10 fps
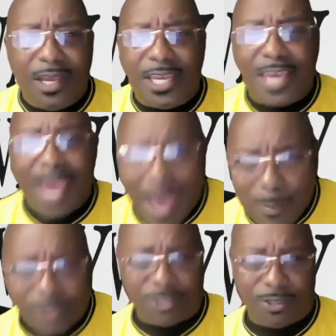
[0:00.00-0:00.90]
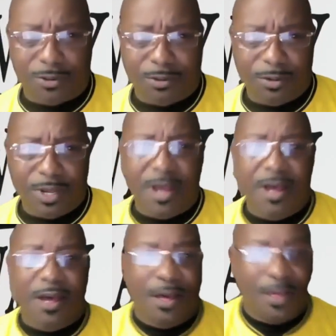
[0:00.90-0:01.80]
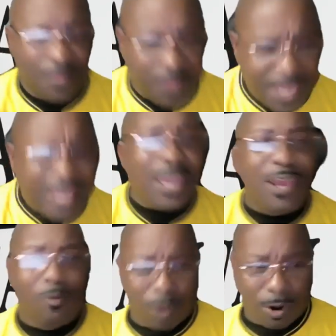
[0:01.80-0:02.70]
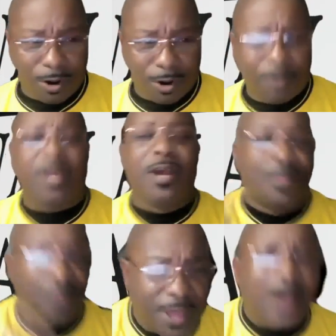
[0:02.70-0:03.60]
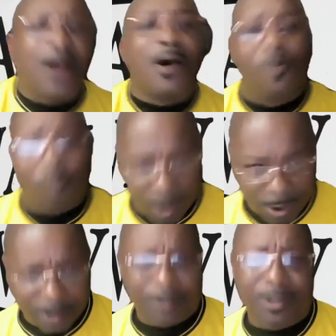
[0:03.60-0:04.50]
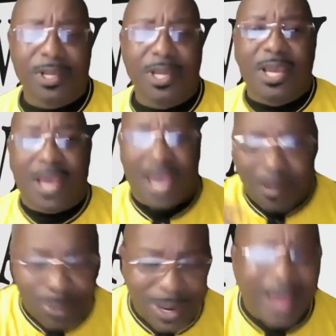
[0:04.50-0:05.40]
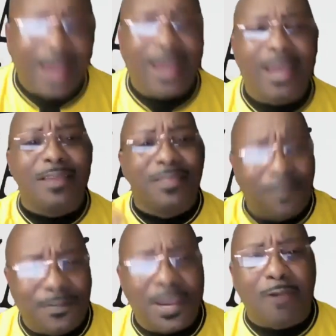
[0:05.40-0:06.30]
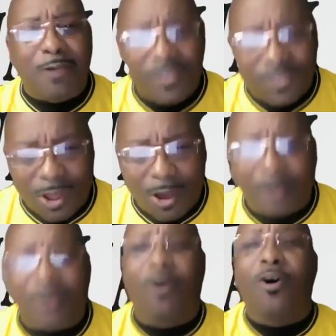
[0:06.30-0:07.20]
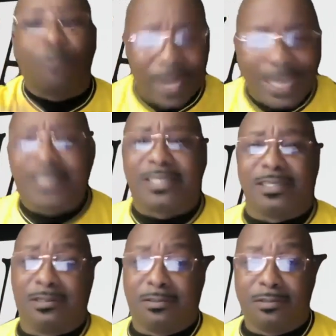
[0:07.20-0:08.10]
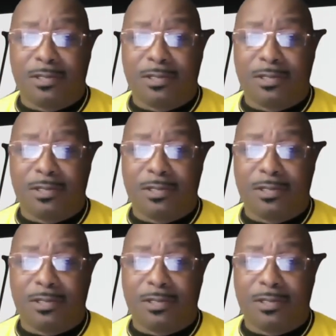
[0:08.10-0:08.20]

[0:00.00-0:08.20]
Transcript: Capital, the word, the word, implying the very thought or reason